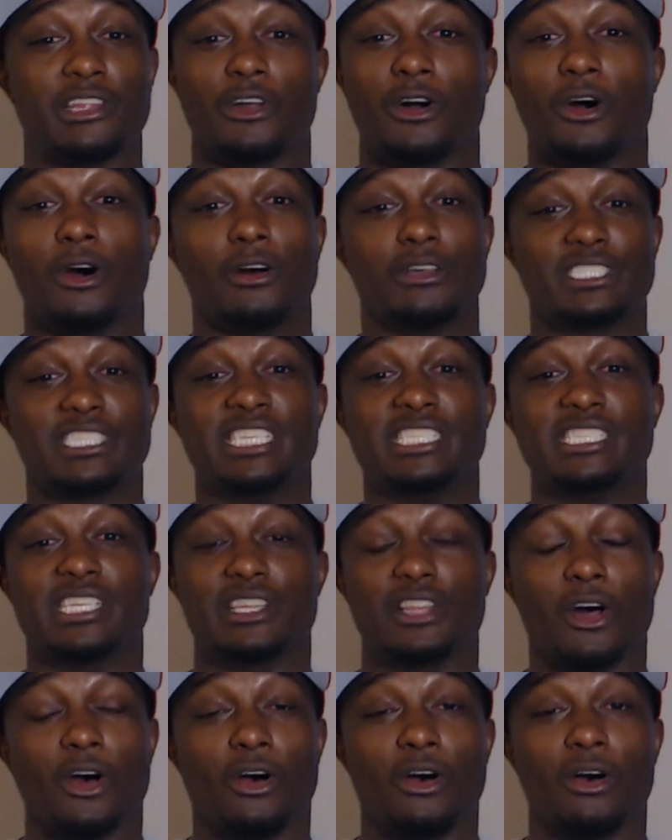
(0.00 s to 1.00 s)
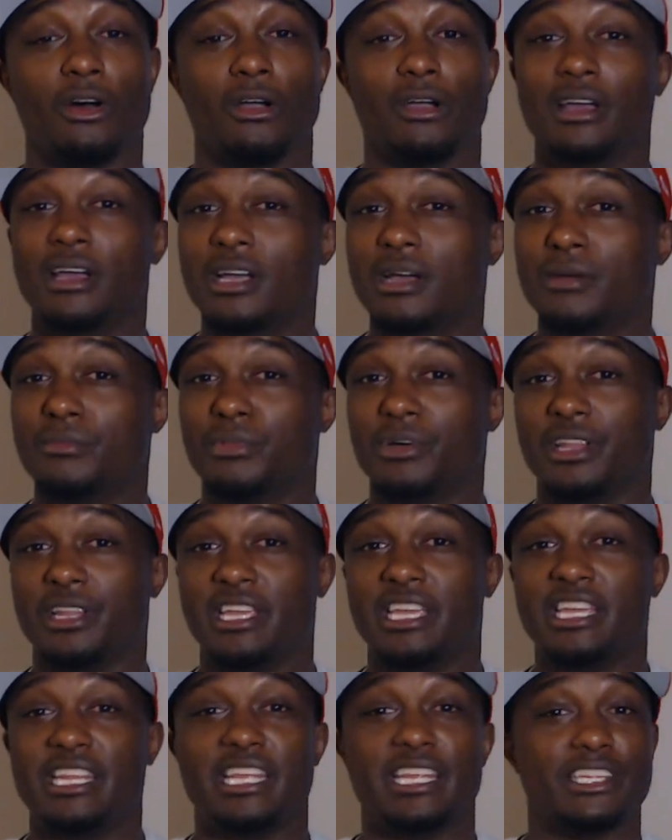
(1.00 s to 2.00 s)
all season long, but
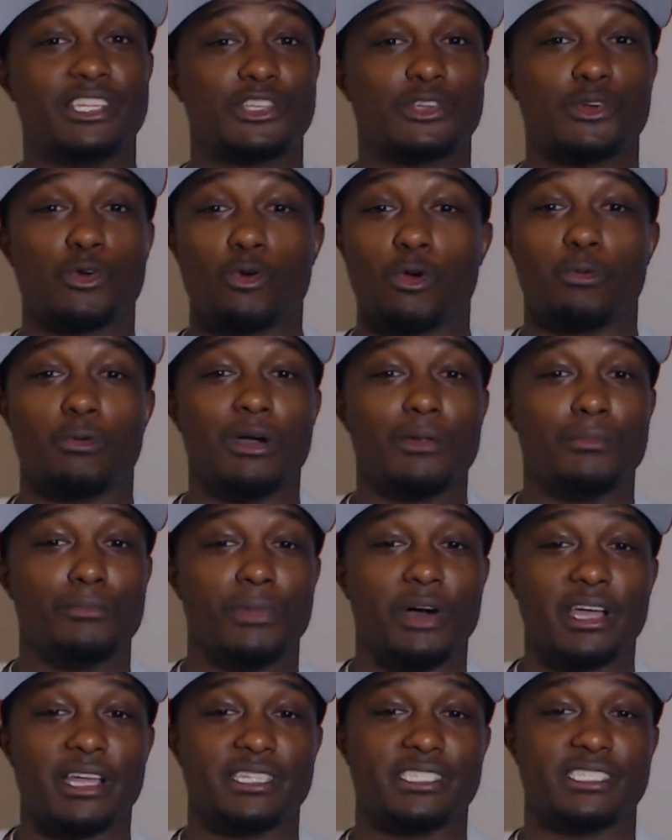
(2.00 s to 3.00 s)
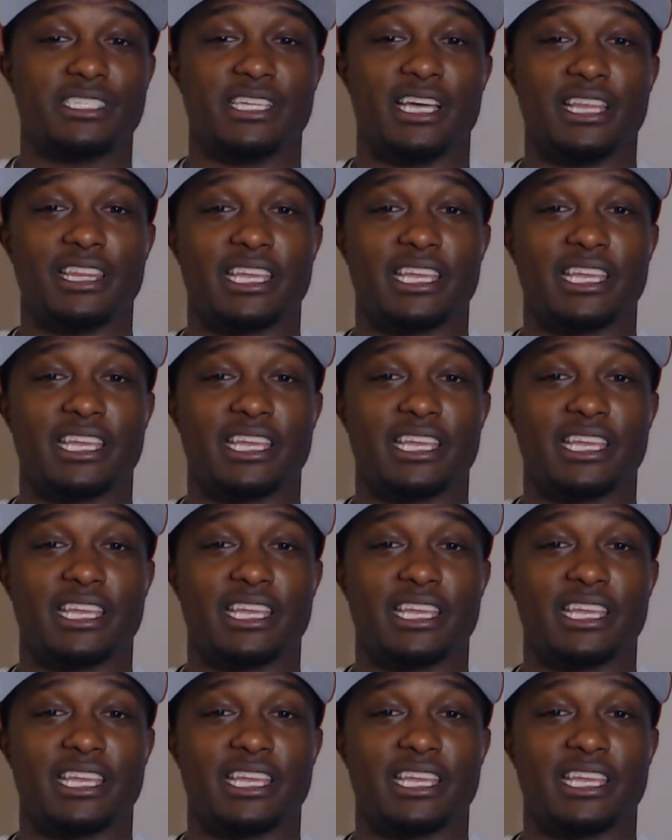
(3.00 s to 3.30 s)
he didn't score one bucket tonight.